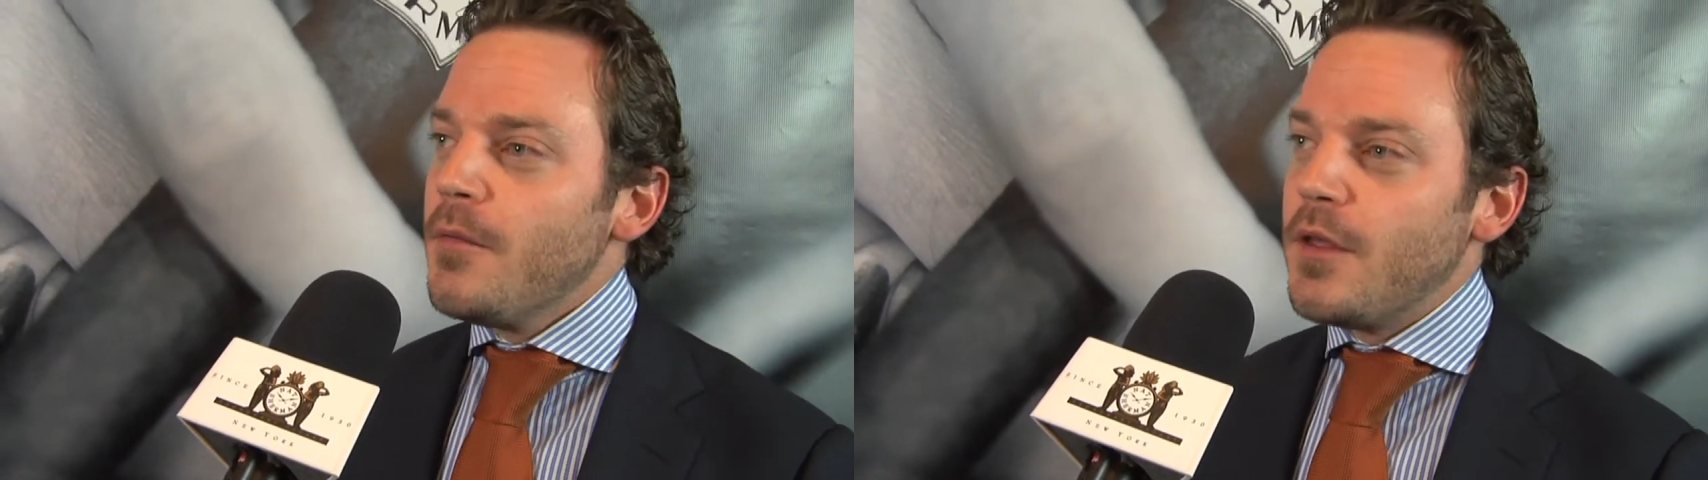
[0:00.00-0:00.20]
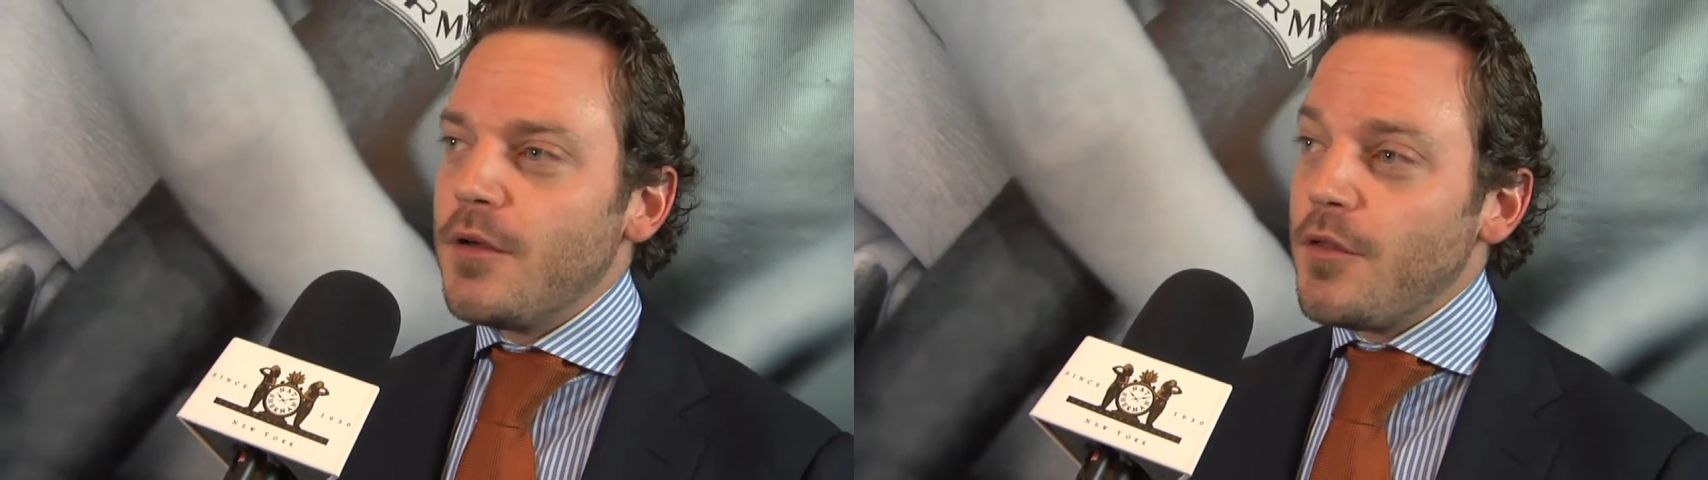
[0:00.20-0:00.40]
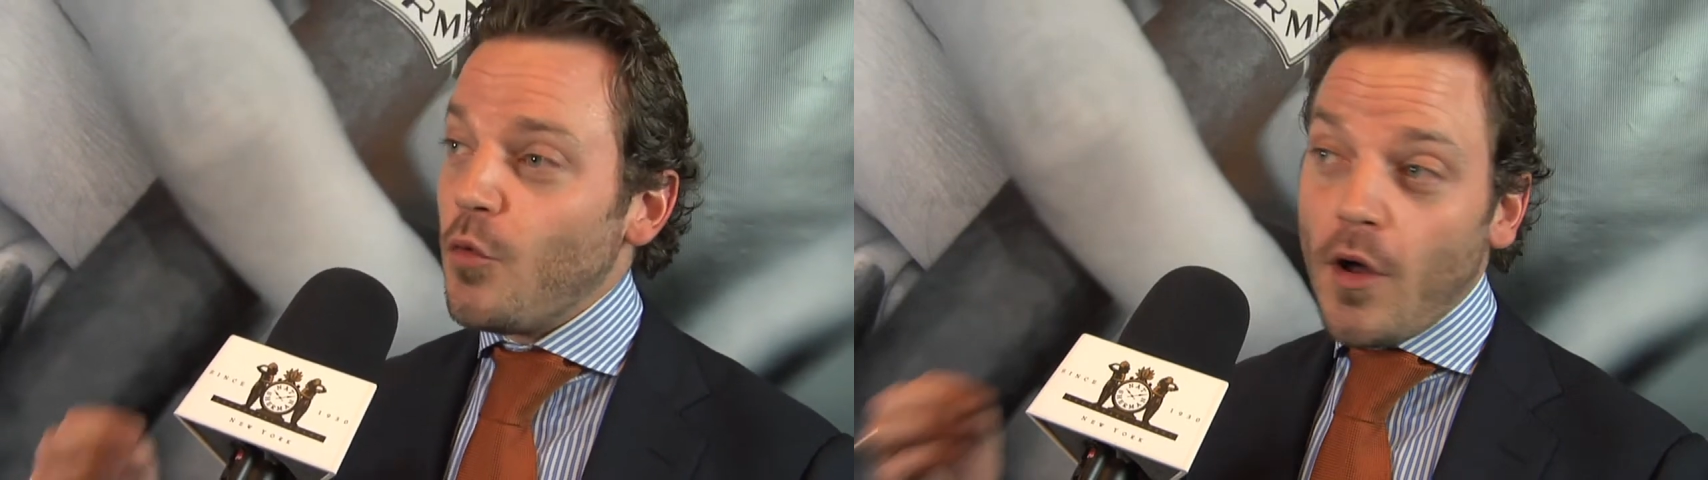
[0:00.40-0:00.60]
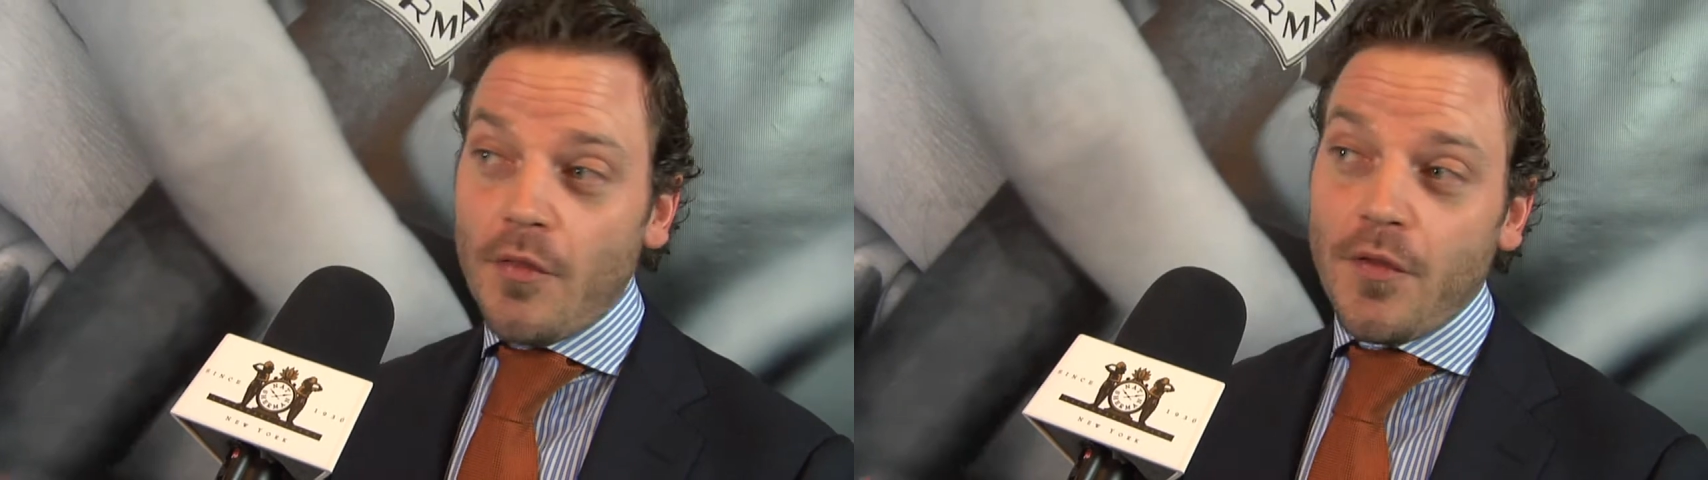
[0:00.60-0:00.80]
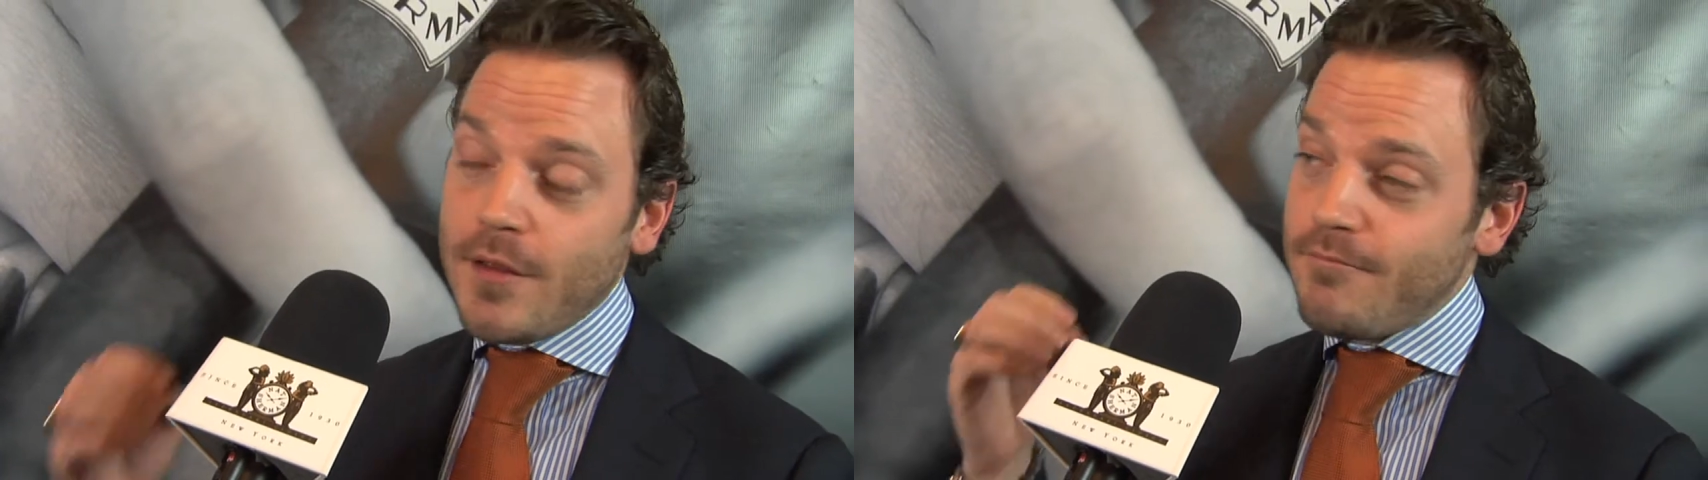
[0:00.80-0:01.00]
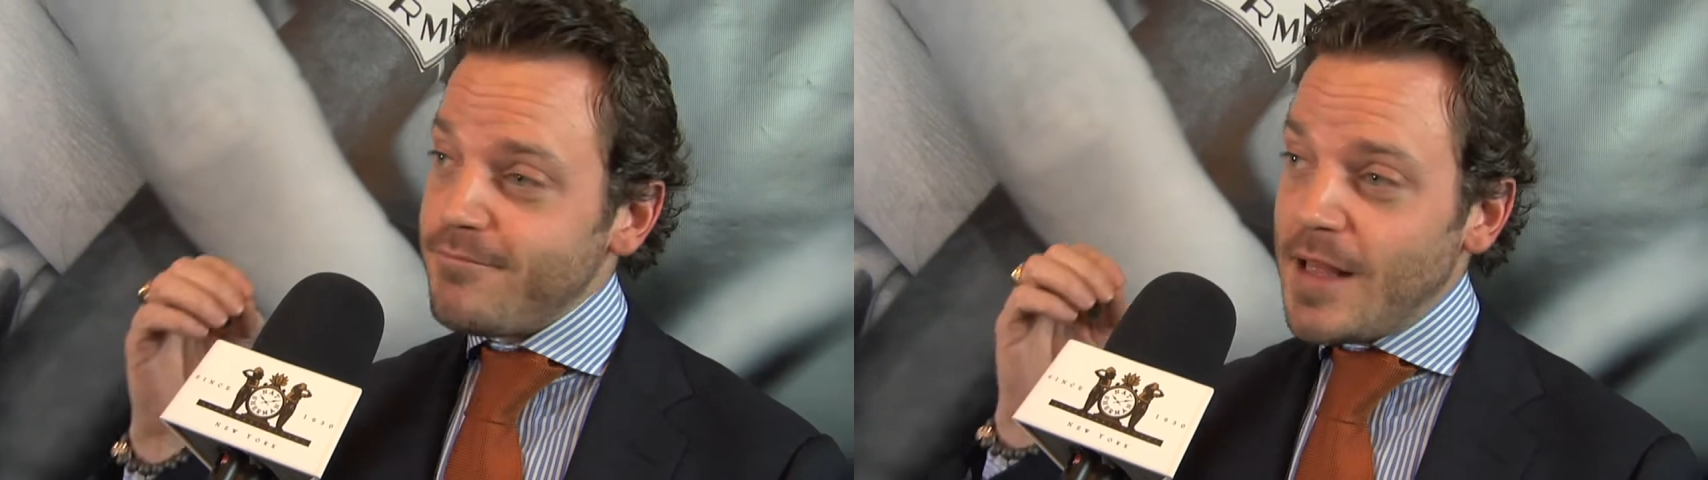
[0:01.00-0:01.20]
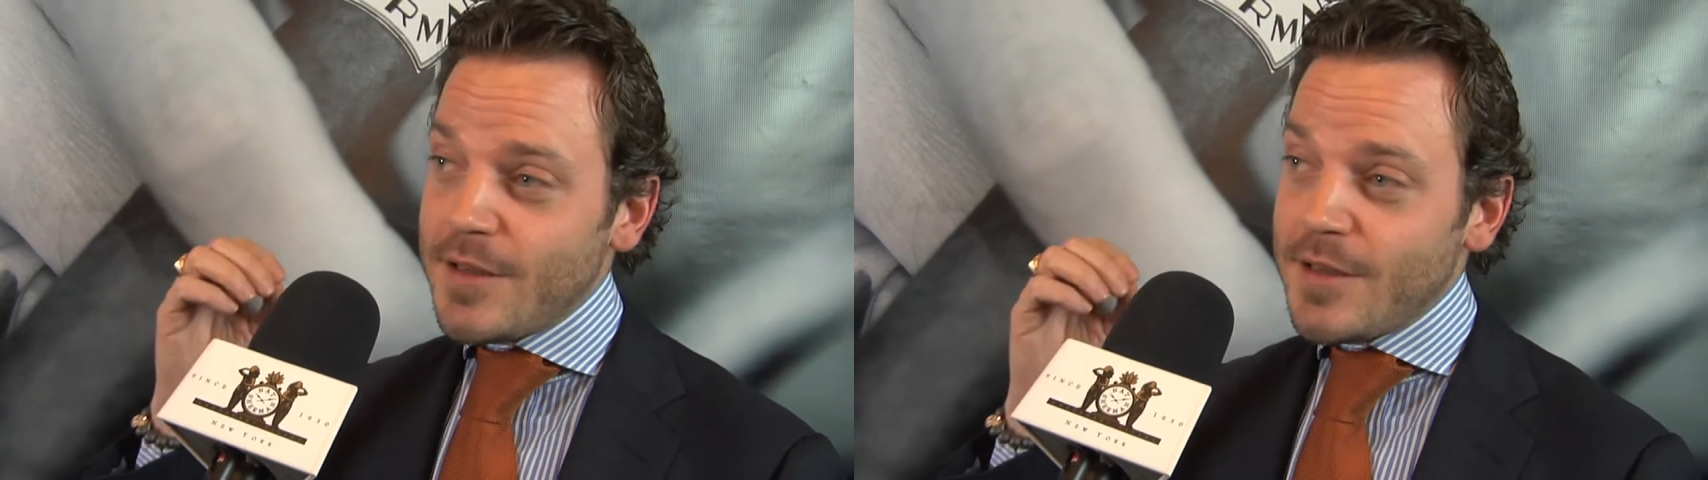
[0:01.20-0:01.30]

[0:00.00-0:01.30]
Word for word: the, the one thing that